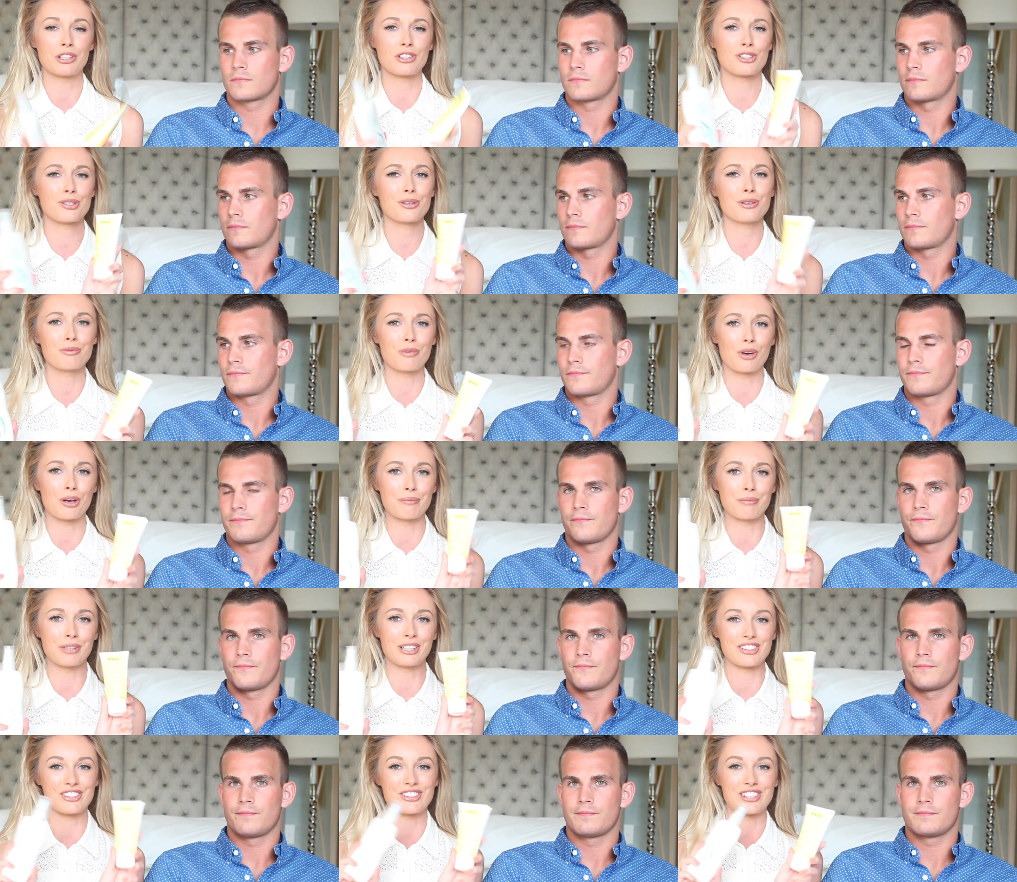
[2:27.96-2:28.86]
Speaker 1: doing two in
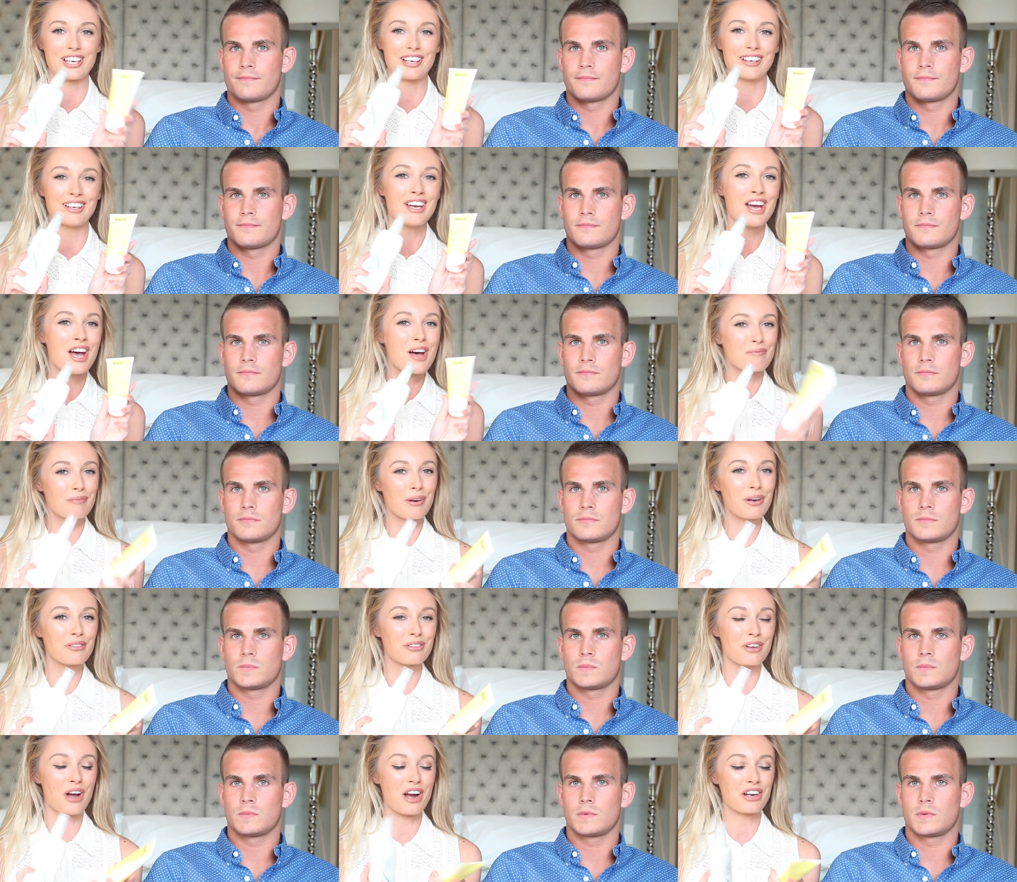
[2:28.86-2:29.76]
one because they're
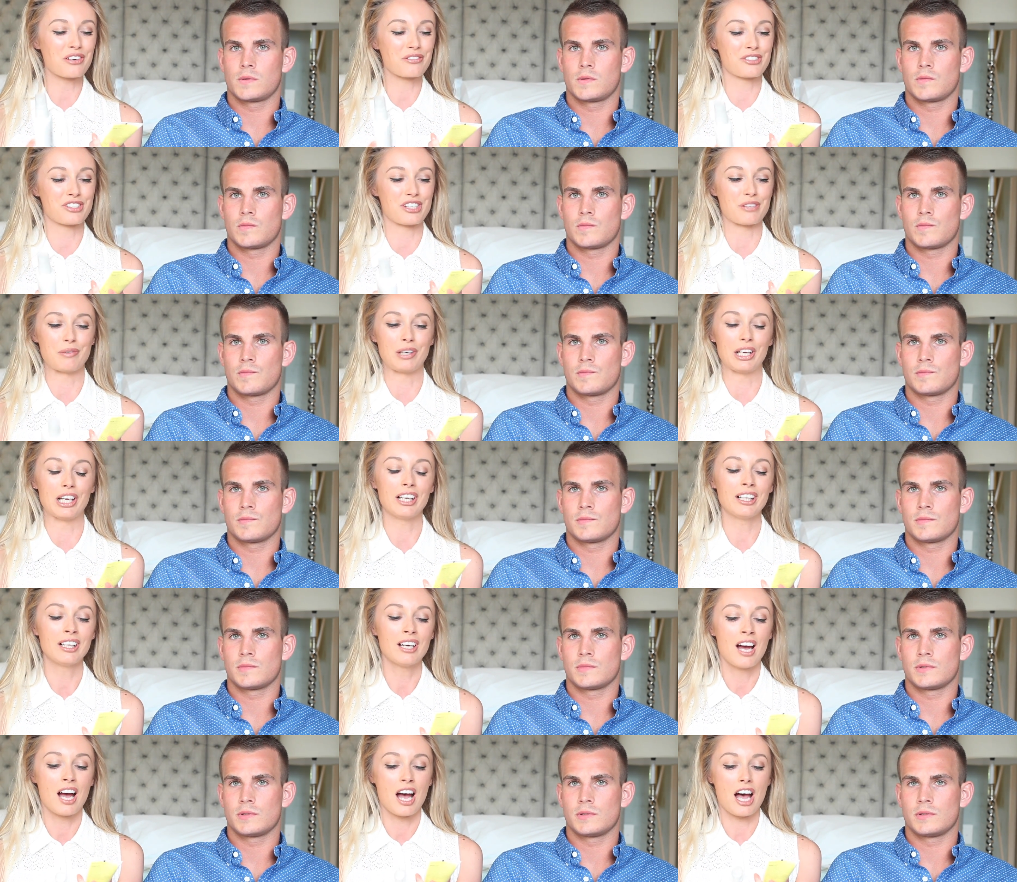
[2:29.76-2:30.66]
both kind of
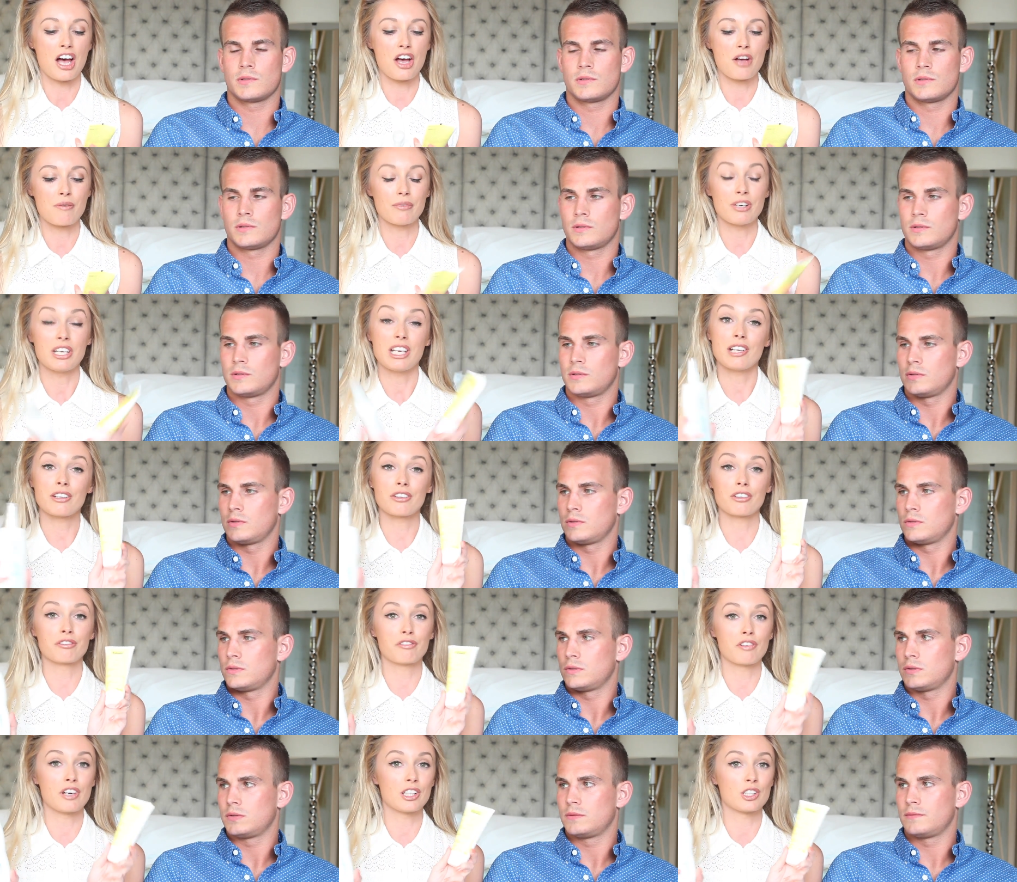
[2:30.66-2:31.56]
similar. Um,
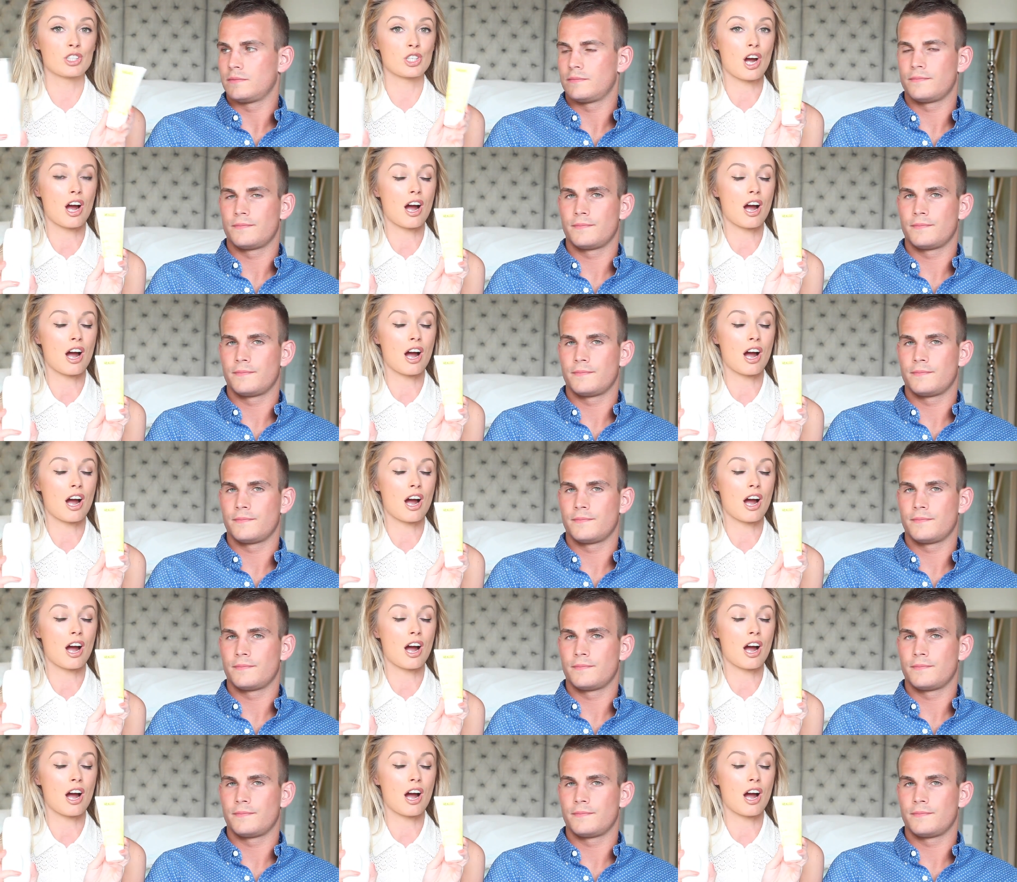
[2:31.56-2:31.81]
neither of which